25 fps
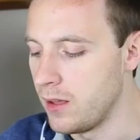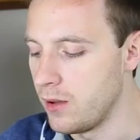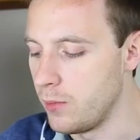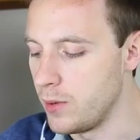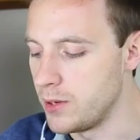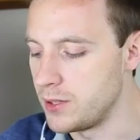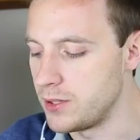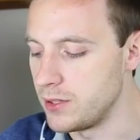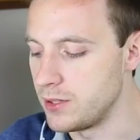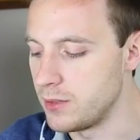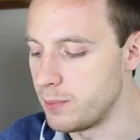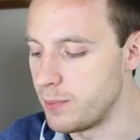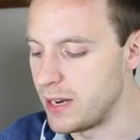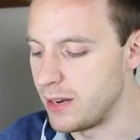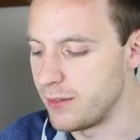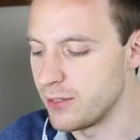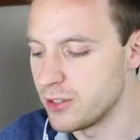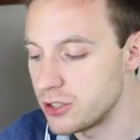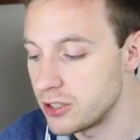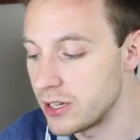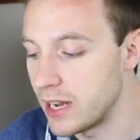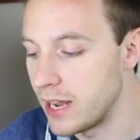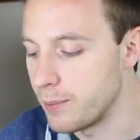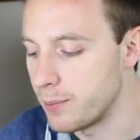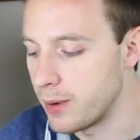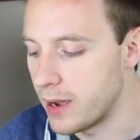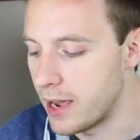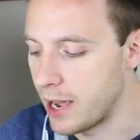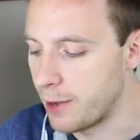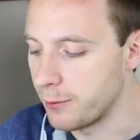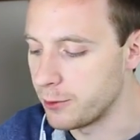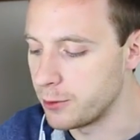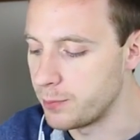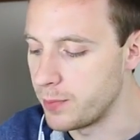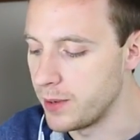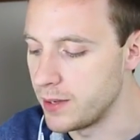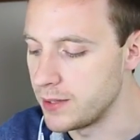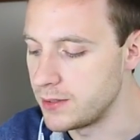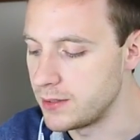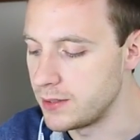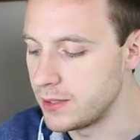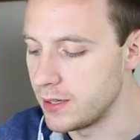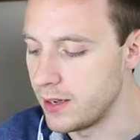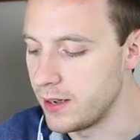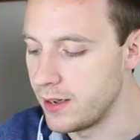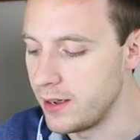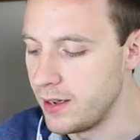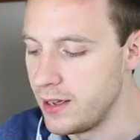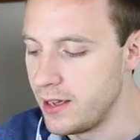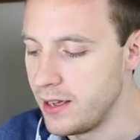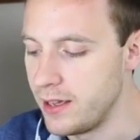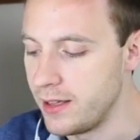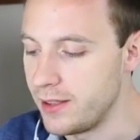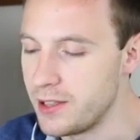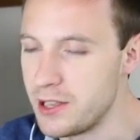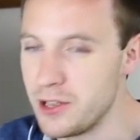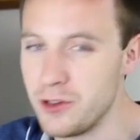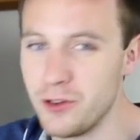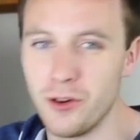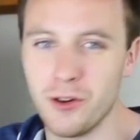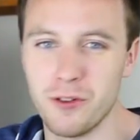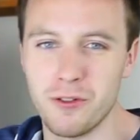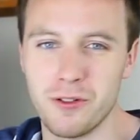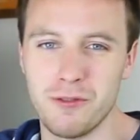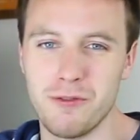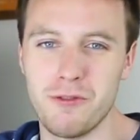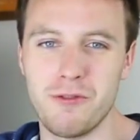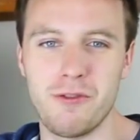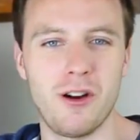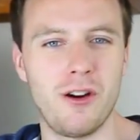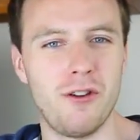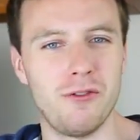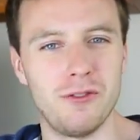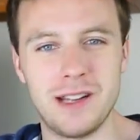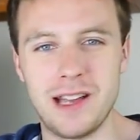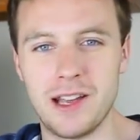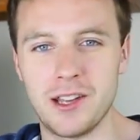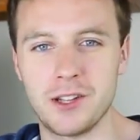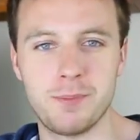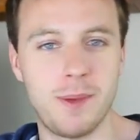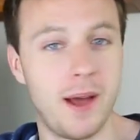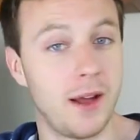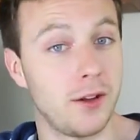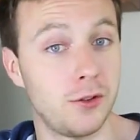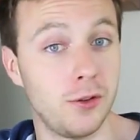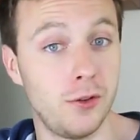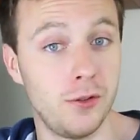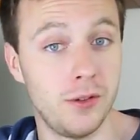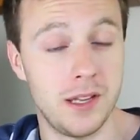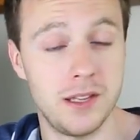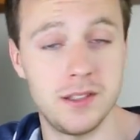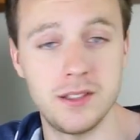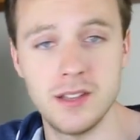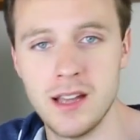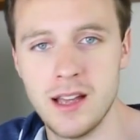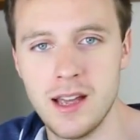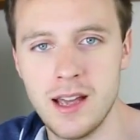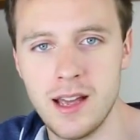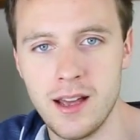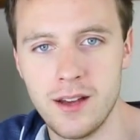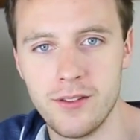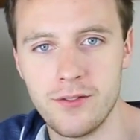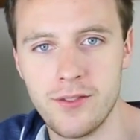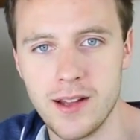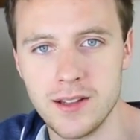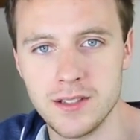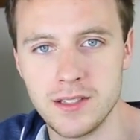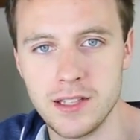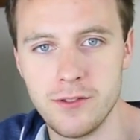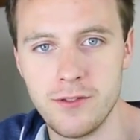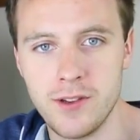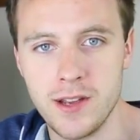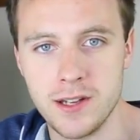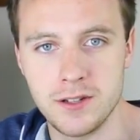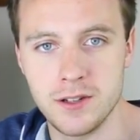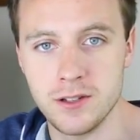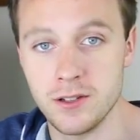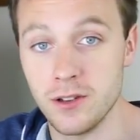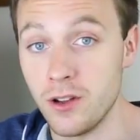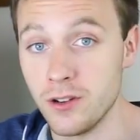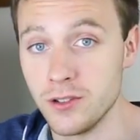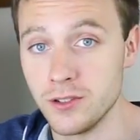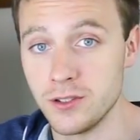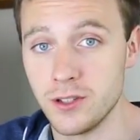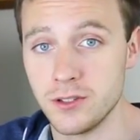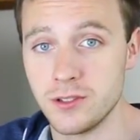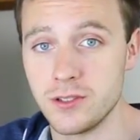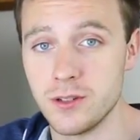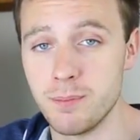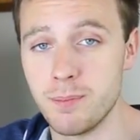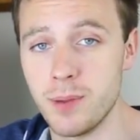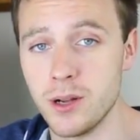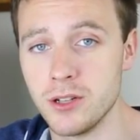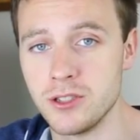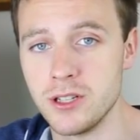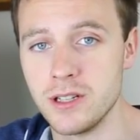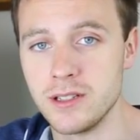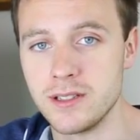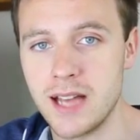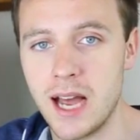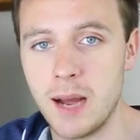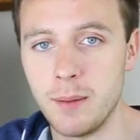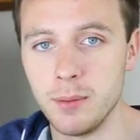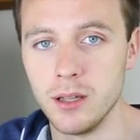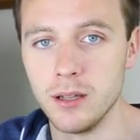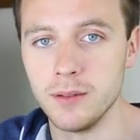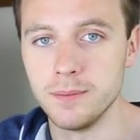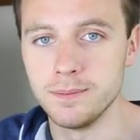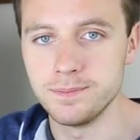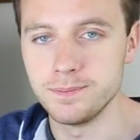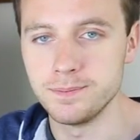which is a bit of a shame perhaps, but you can't really expect all these fancy features on such a budget tablet.